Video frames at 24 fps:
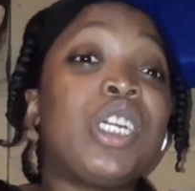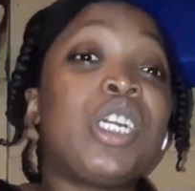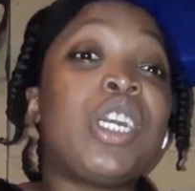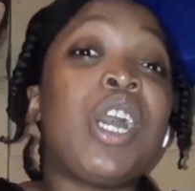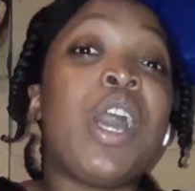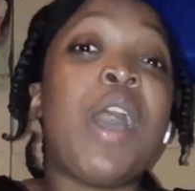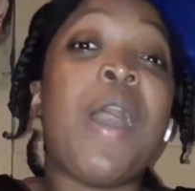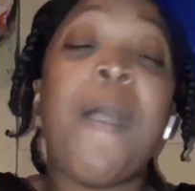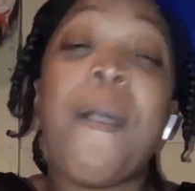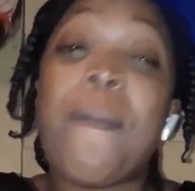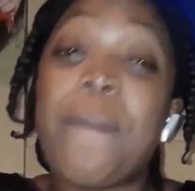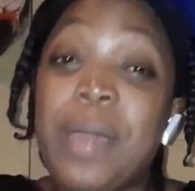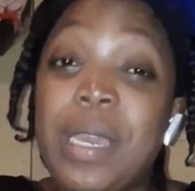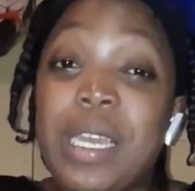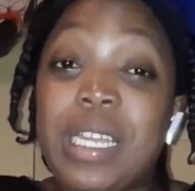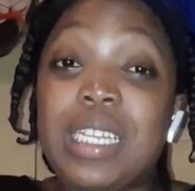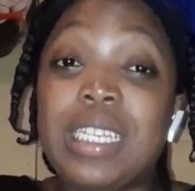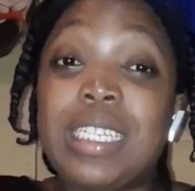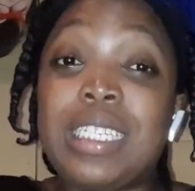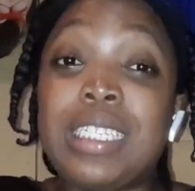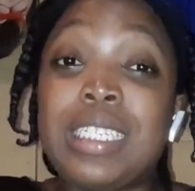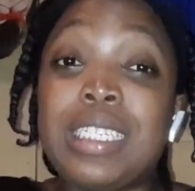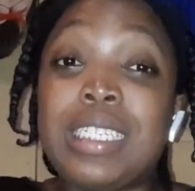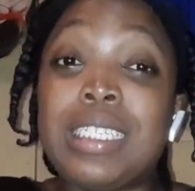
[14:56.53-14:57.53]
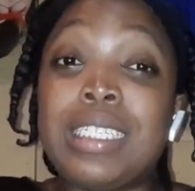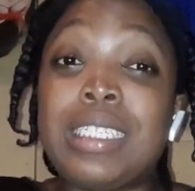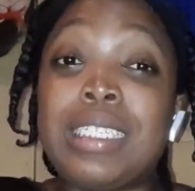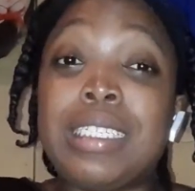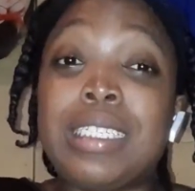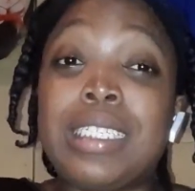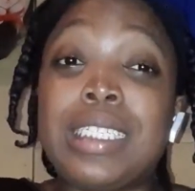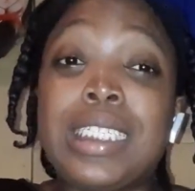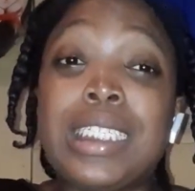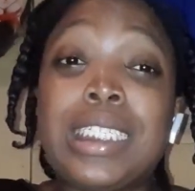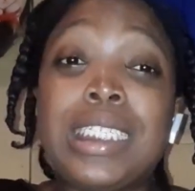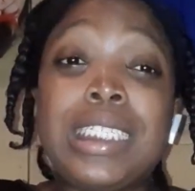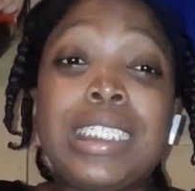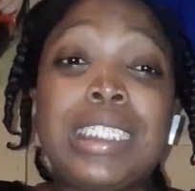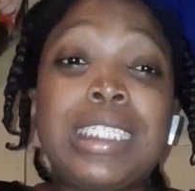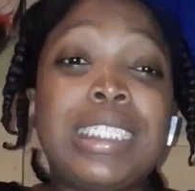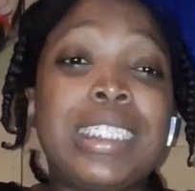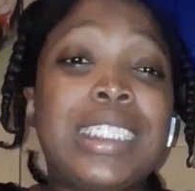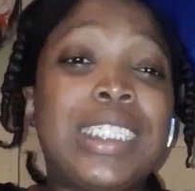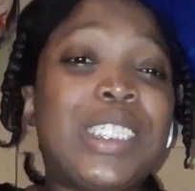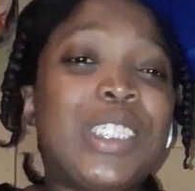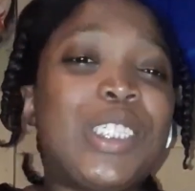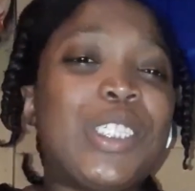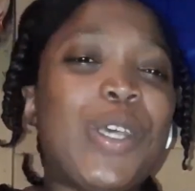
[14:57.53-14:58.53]
comment,
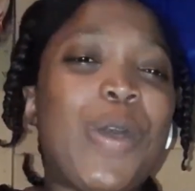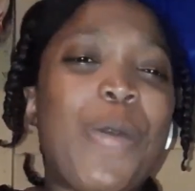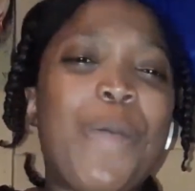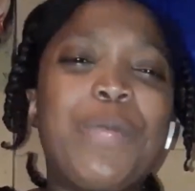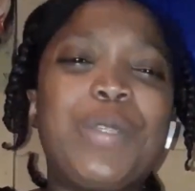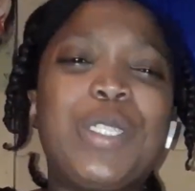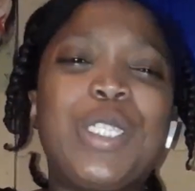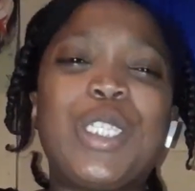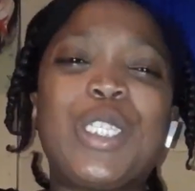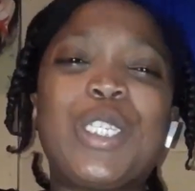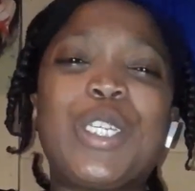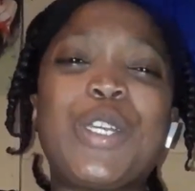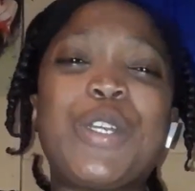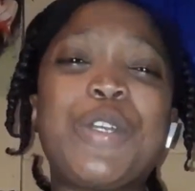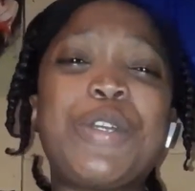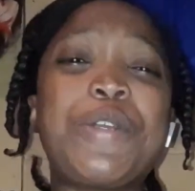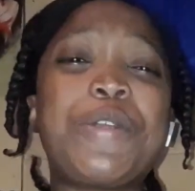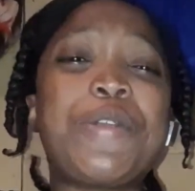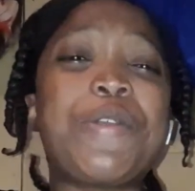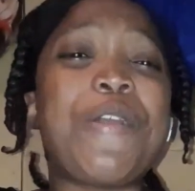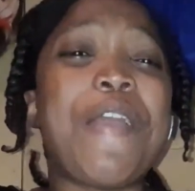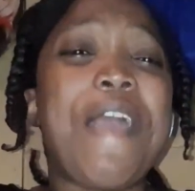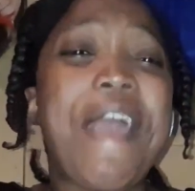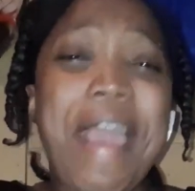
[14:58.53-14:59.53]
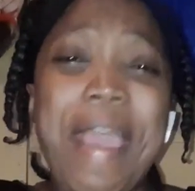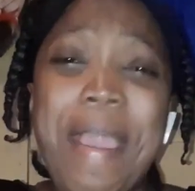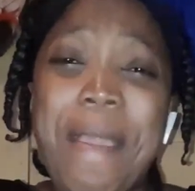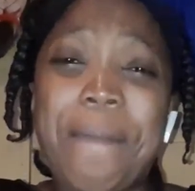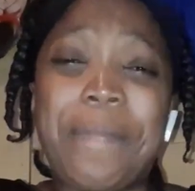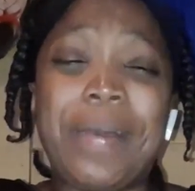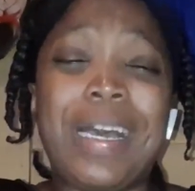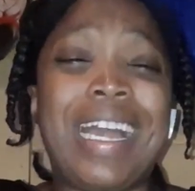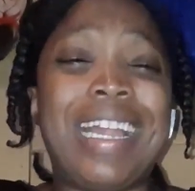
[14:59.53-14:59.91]
subscribe